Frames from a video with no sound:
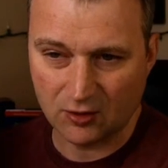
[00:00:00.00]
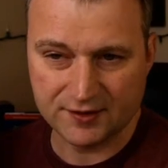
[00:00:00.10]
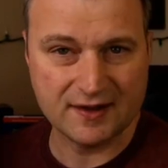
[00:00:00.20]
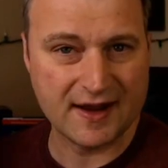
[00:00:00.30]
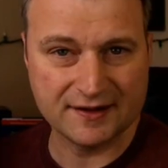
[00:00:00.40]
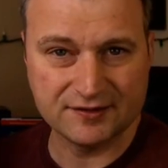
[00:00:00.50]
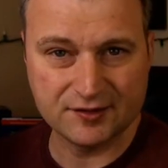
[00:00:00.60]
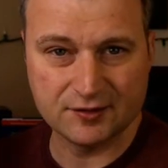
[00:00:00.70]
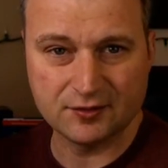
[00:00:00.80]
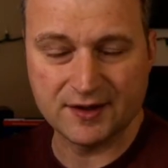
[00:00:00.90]
All you got to
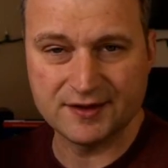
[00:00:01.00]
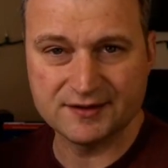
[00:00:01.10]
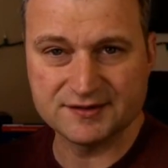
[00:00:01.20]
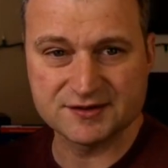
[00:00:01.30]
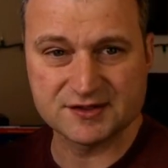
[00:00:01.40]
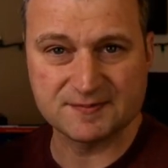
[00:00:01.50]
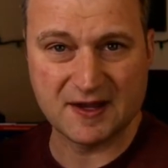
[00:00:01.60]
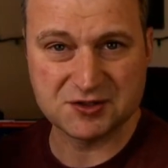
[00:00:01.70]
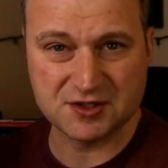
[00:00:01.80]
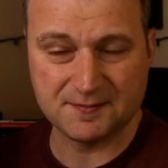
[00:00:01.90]
do is just
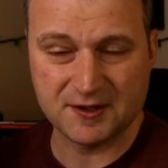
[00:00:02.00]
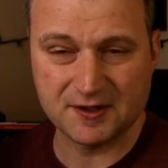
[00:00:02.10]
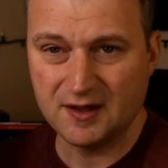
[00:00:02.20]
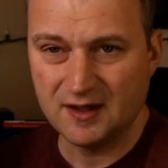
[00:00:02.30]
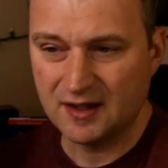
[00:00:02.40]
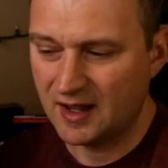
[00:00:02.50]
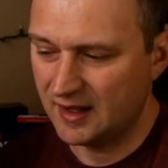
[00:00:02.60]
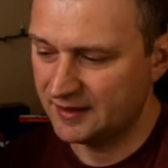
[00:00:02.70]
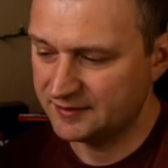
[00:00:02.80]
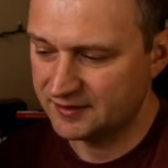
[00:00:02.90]
pay shipping.
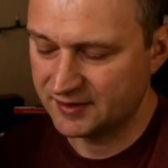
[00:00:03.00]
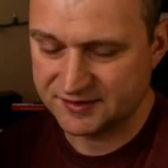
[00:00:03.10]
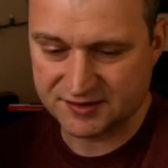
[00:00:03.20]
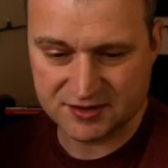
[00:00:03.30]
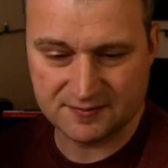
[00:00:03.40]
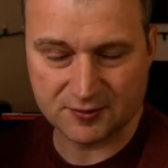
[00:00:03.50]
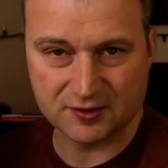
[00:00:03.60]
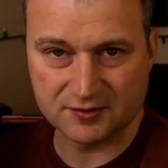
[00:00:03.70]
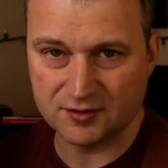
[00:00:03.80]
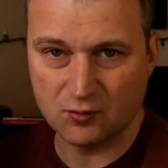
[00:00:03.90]
It's
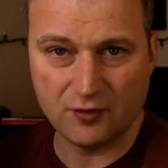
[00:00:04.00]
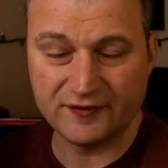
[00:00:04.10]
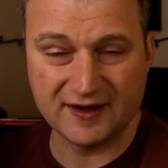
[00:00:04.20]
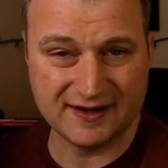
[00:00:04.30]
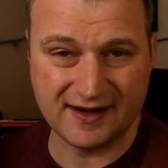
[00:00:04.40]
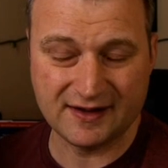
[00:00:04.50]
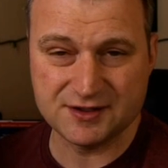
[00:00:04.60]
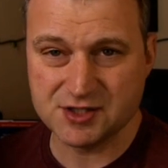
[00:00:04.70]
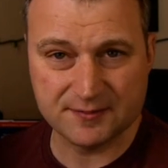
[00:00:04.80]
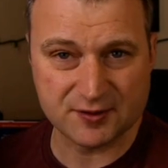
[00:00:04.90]
cheaper. You won't find it
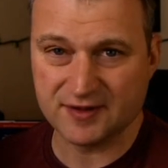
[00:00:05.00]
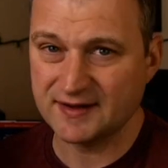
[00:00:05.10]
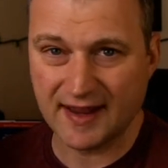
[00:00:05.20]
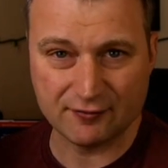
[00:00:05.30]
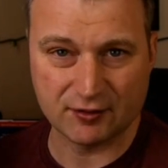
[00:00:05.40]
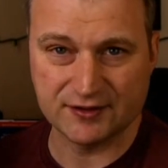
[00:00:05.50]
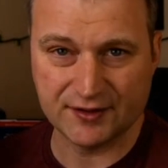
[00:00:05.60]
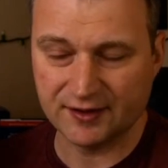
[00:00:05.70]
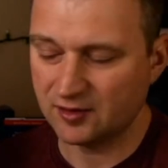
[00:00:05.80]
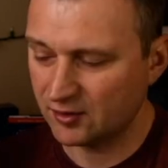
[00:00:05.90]
any cheaper than that right
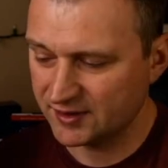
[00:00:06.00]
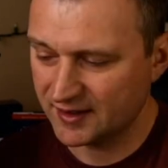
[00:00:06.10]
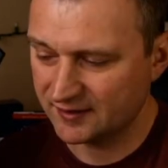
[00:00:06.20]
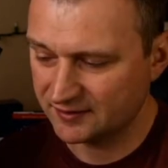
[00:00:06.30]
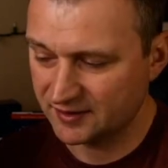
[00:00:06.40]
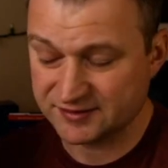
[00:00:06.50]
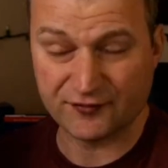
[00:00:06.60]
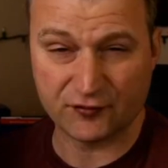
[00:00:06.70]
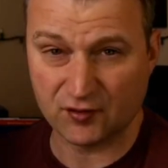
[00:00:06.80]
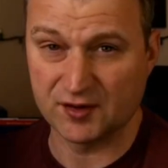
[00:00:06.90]
there. All you got,
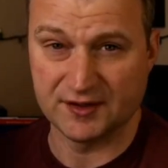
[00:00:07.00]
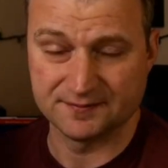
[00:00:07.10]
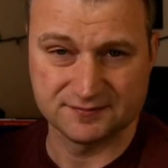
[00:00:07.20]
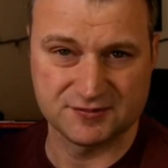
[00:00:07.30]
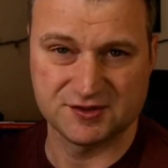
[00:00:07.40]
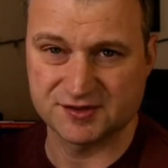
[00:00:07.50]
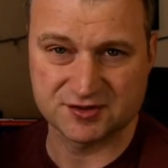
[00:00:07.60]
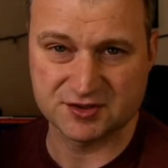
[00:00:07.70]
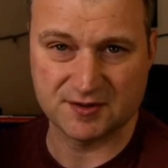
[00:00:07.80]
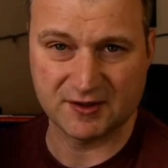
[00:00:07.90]
it's free.
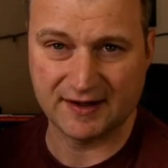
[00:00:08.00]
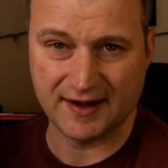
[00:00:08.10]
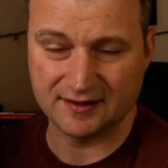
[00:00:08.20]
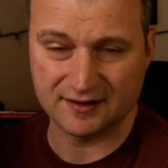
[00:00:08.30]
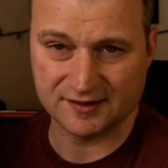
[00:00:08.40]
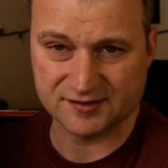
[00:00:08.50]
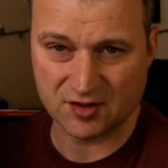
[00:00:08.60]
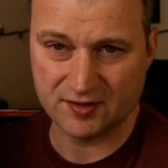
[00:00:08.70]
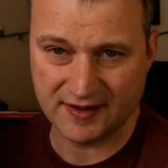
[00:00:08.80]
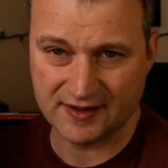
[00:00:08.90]
Just shipping and handling is
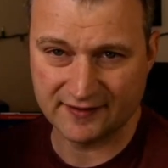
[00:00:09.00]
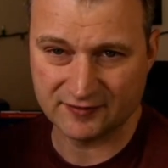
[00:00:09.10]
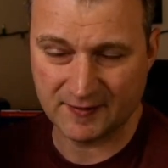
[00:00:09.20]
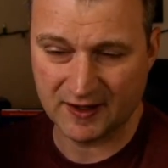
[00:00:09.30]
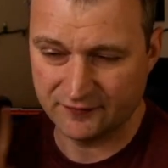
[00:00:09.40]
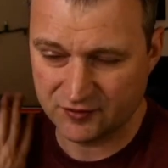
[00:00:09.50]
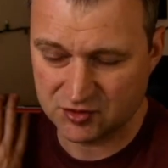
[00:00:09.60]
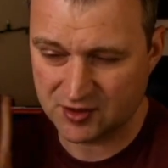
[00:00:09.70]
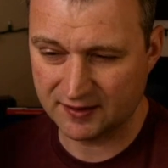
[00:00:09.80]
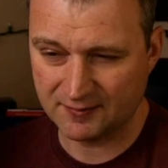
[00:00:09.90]
all that you have to pay. If
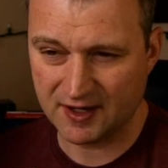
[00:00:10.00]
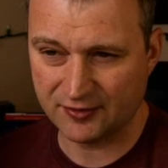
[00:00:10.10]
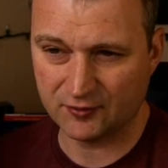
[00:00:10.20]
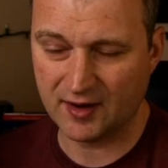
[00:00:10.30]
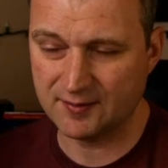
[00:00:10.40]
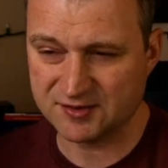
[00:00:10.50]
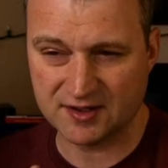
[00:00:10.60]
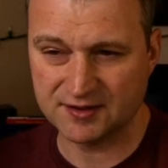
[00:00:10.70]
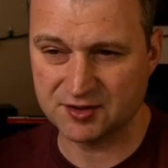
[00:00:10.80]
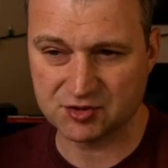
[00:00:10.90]
you try to buy it through
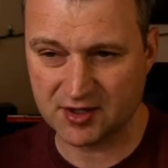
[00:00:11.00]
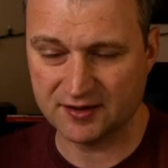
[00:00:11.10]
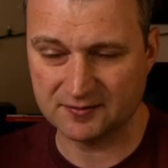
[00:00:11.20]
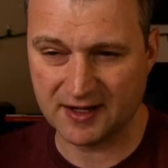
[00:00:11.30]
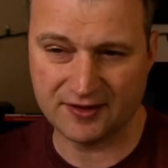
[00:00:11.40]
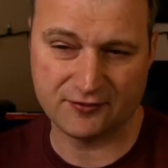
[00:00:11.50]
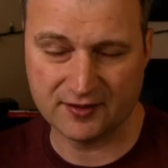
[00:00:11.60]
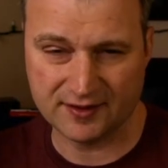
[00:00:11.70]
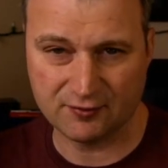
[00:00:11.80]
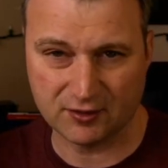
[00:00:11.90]
Amazon, you try to buy it
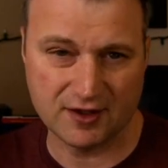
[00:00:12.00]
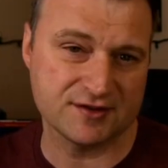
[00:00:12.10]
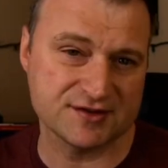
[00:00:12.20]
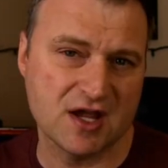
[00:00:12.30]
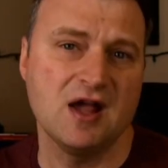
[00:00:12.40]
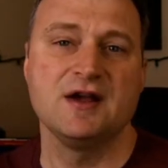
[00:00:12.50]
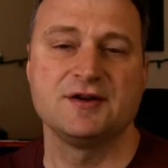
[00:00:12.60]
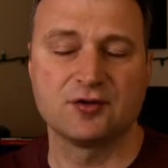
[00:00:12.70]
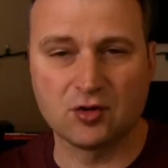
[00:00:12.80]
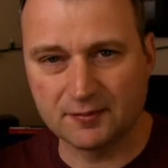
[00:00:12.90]
through anywhere else,
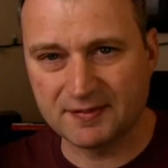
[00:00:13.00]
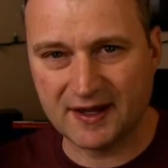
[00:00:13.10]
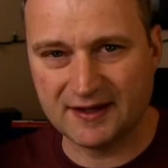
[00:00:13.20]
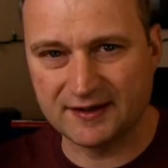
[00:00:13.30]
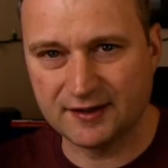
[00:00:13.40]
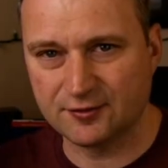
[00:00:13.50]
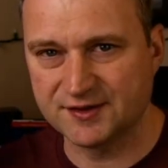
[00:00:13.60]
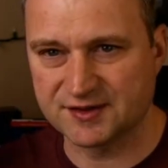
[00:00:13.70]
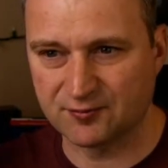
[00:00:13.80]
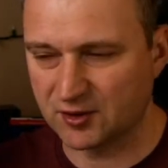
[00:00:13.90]
you're going to pay an
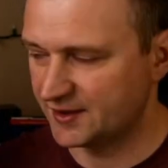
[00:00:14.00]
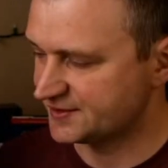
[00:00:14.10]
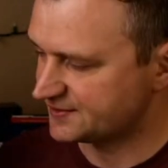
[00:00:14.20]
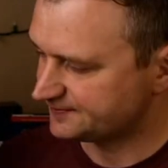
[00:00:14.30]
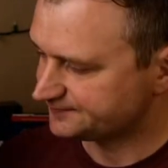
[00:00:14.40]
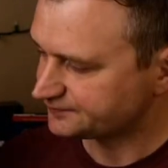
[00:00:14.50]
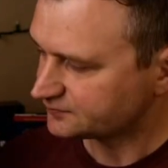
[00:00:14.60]
increase of price.